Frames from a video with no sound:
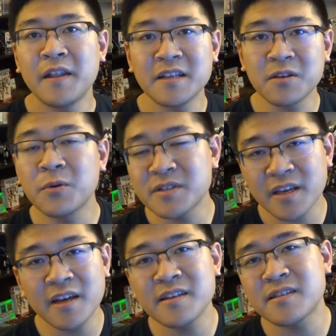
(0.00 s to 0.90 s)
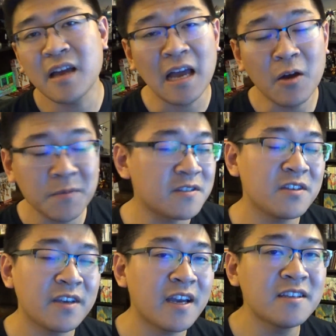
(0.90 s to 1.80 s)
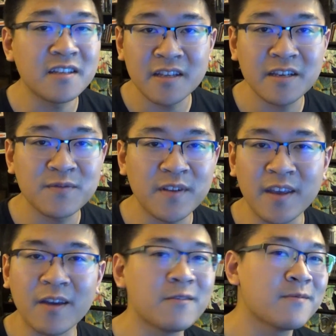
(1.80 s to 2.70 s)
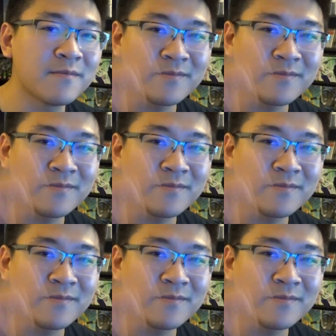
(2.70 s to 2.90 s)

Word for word: And as always guys, I hope to see you guys in the next video.